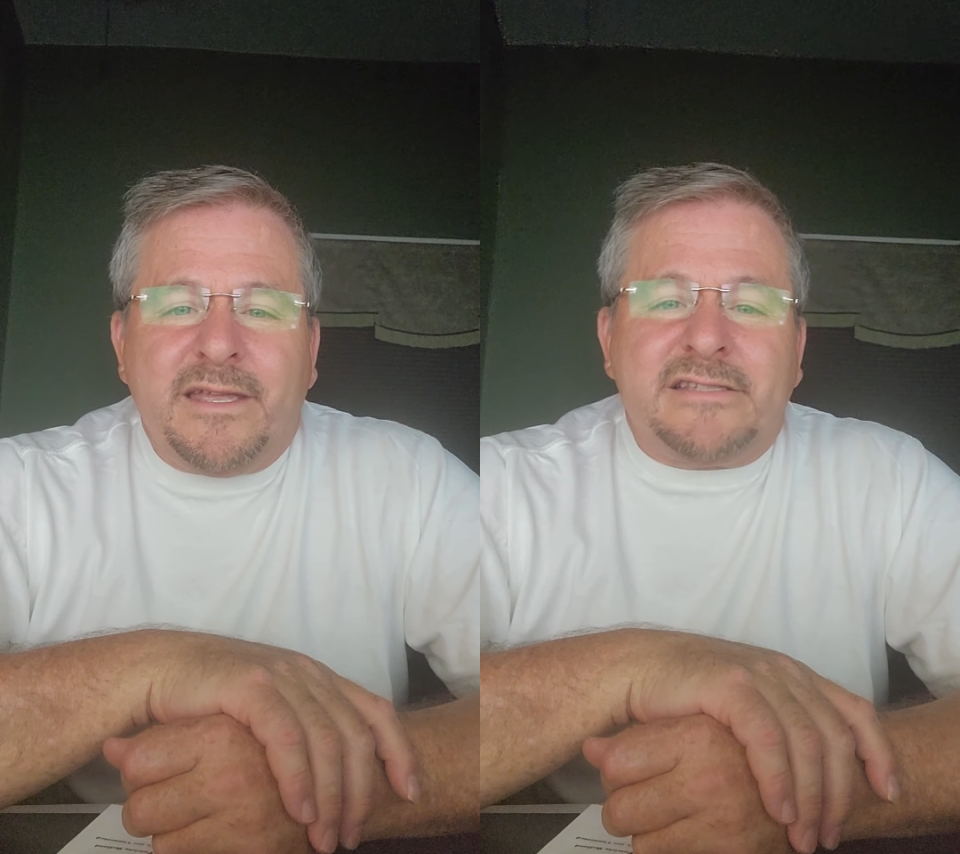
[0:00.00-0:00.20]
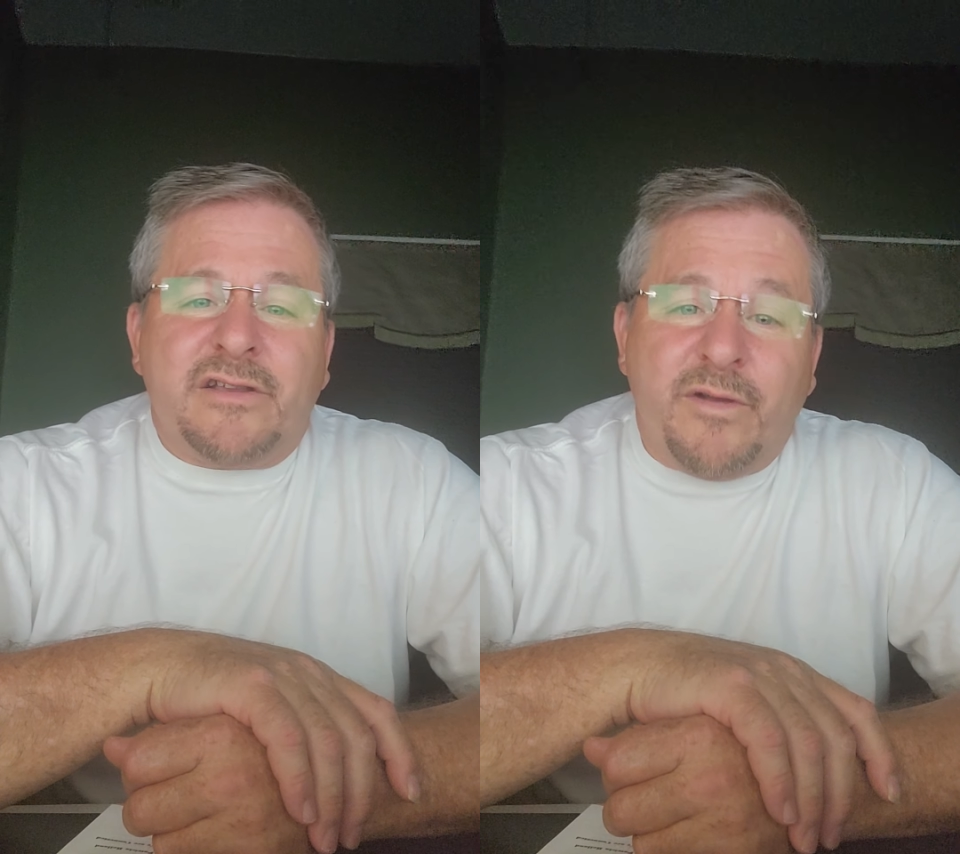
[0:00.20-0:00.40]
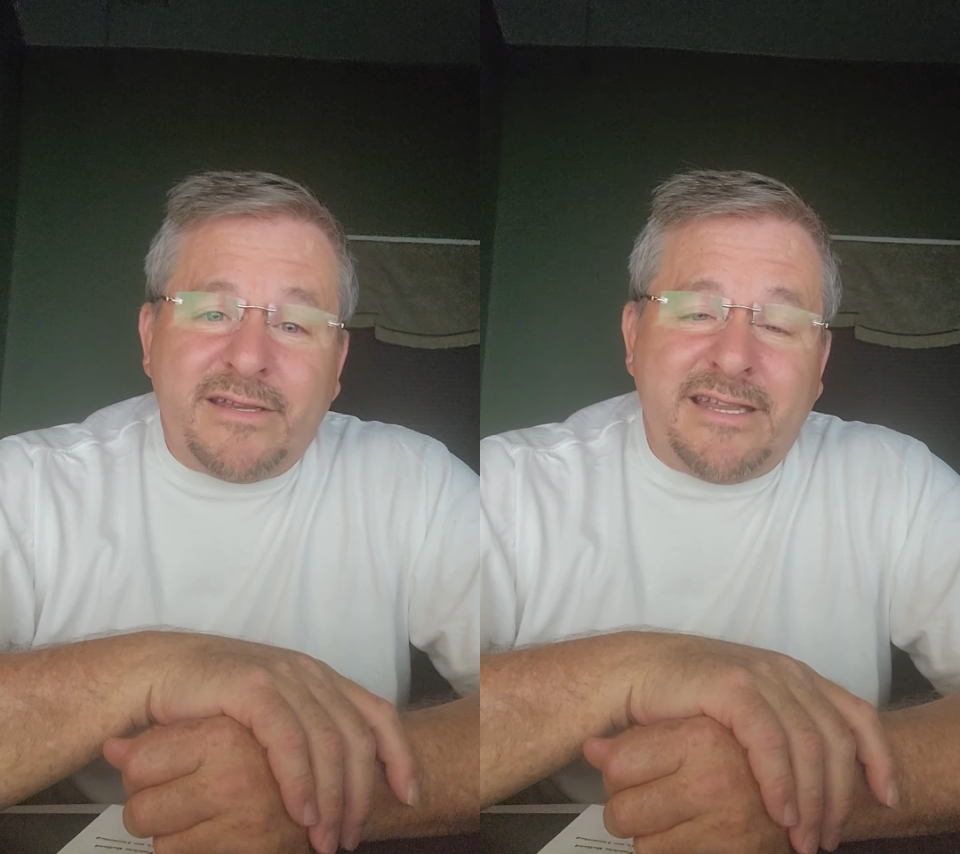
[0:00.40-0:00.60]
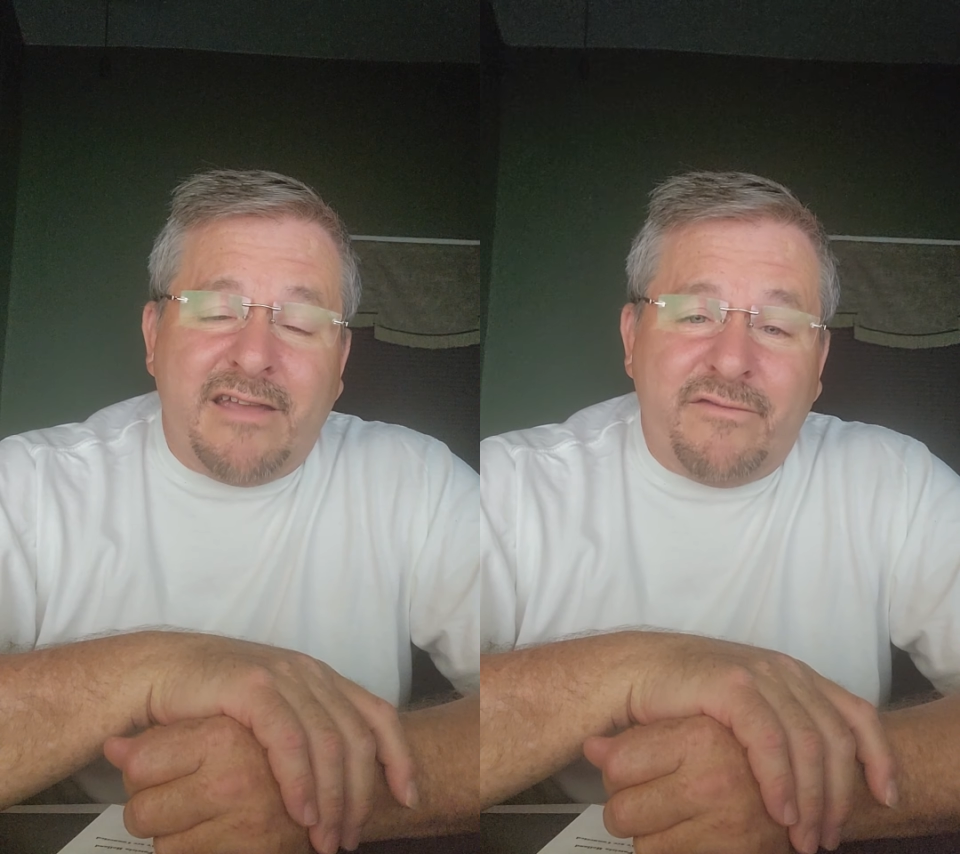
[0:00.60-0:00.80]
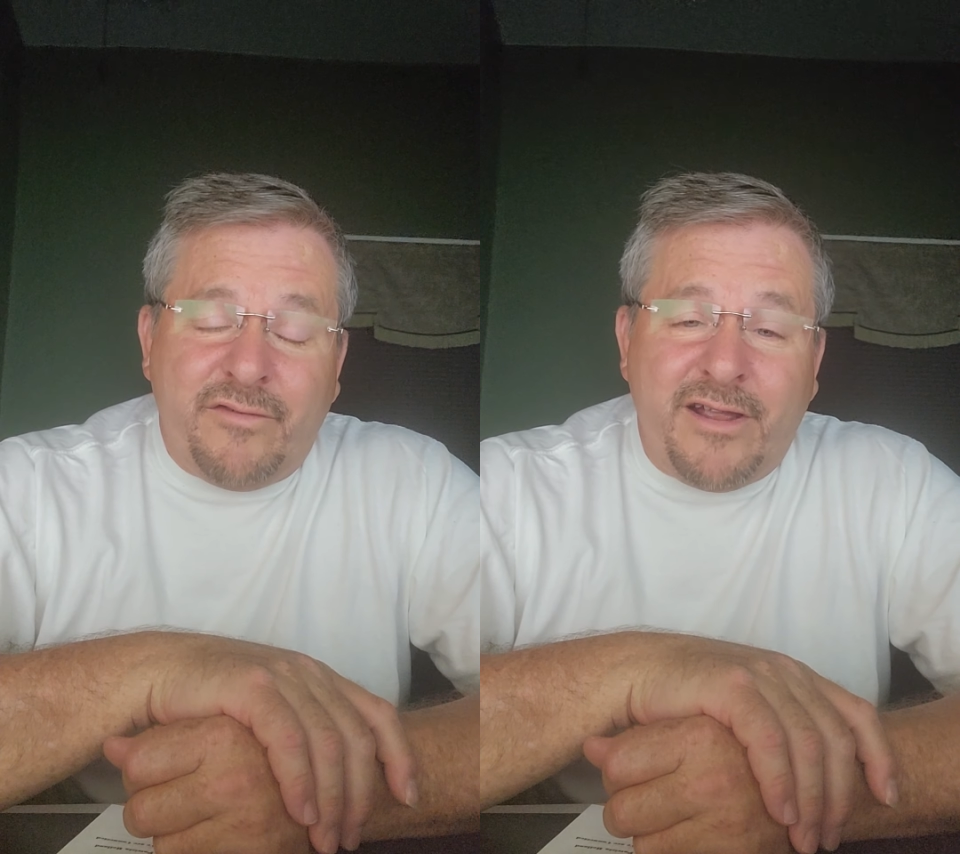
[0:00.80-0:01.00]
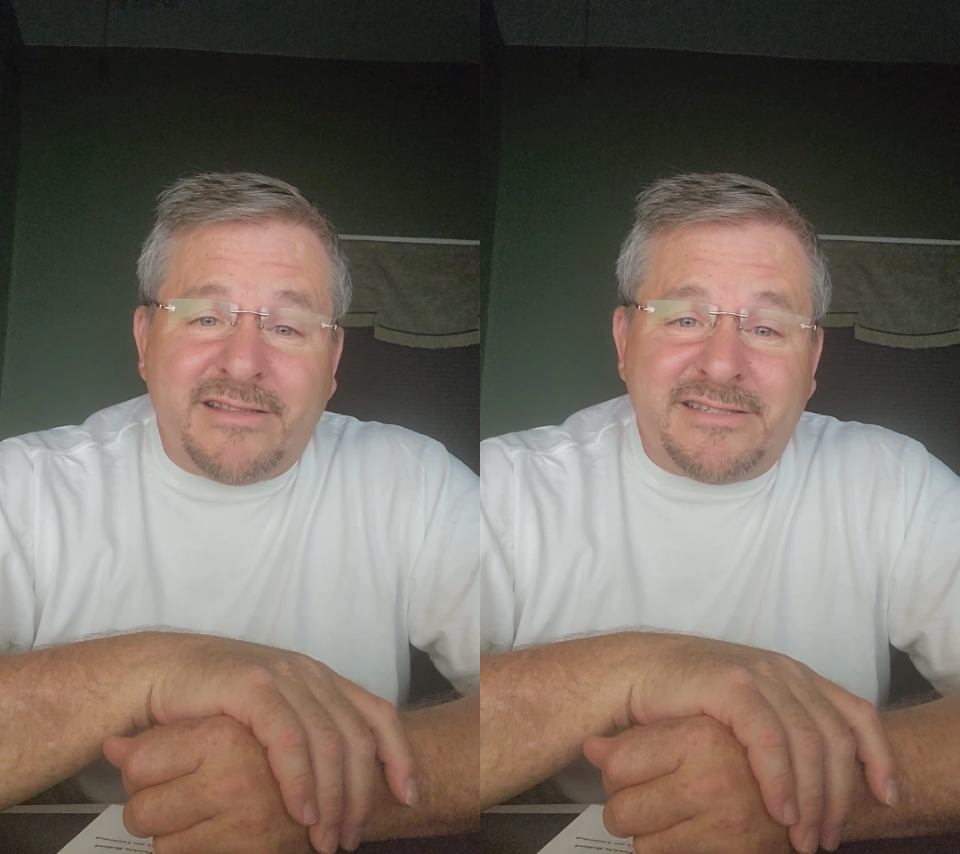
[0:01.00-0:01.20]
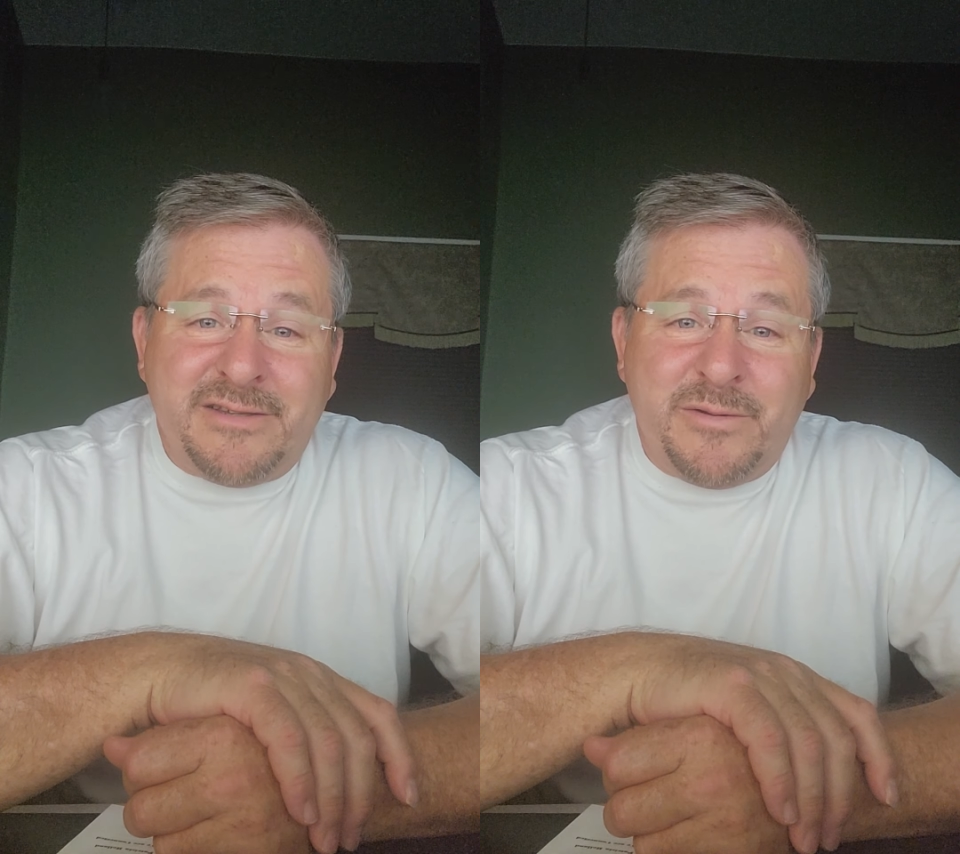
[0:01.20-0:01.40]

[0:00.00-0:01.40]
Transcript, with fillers: it's great to have friends